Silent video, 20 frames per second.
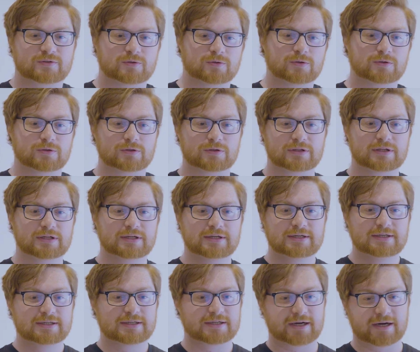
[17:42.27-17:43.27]
cool
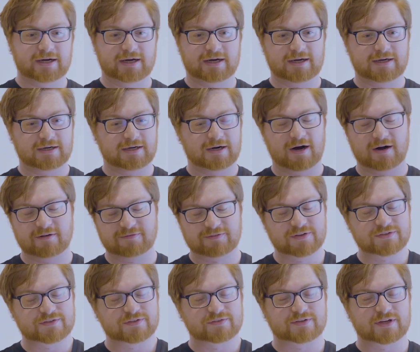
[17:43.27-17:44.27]

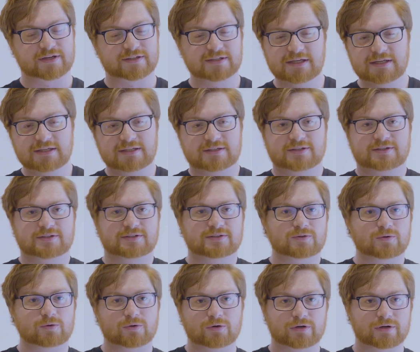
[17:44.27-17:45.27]
offensive technique
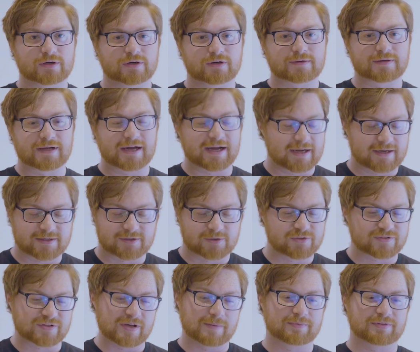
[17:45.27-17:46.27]
or hack
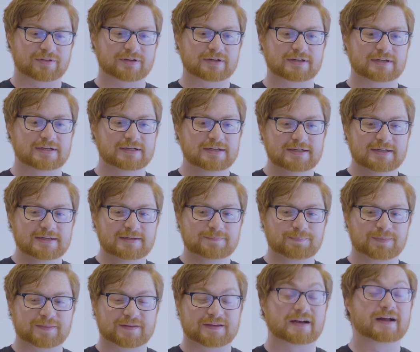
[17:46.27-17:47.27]
or something?
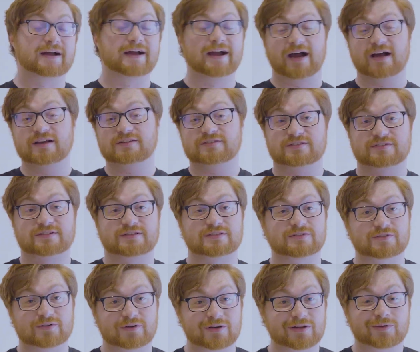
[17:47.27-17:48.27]
Can I ask?
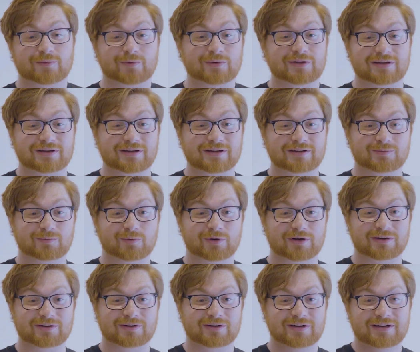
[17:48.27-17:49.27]
Is there any
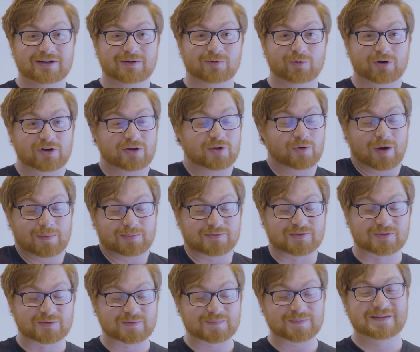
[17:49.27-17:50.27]
what are you up
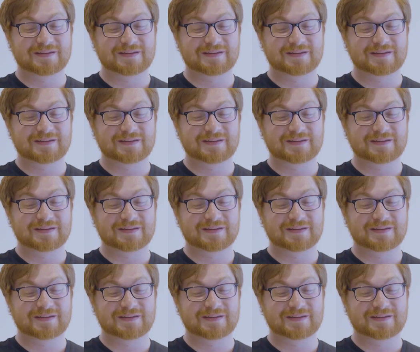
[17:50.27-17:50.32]
to?